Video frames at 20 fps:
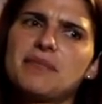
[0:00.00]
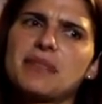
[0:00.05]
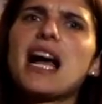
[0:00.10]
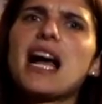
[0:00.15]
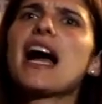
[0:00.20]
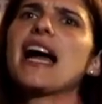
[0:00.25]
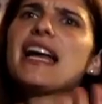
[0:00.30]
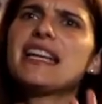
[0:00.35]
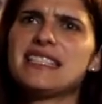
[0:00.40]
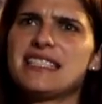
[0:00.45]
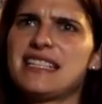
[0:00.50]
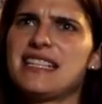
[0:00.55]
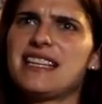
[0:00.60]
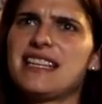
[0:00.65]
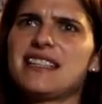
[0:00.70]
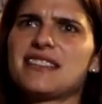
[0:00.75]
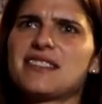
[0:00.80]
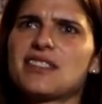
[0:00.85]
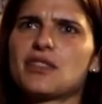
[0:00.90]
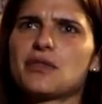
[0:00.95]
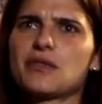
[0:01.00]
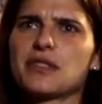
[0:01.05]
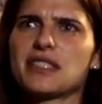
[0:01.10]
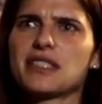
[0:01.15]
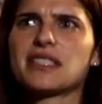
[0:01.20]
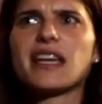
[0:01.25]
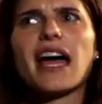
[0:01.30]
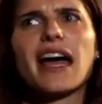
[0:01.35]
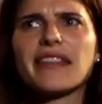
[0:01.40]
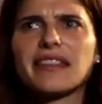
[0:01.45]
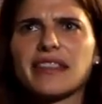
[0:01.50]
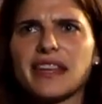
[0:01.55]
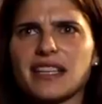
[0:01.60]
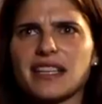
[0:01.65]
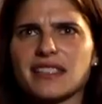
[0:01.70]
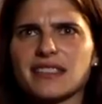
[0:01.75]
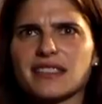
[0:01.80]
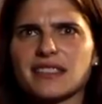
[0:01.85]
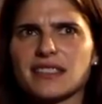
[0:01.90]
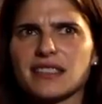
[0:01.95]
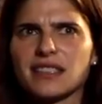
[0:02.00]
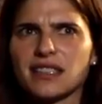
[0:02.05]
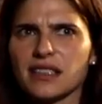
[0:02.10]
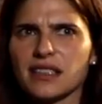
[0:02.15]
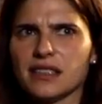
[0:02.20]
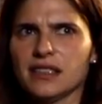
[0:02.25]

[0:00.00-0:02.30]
kindness to a set that is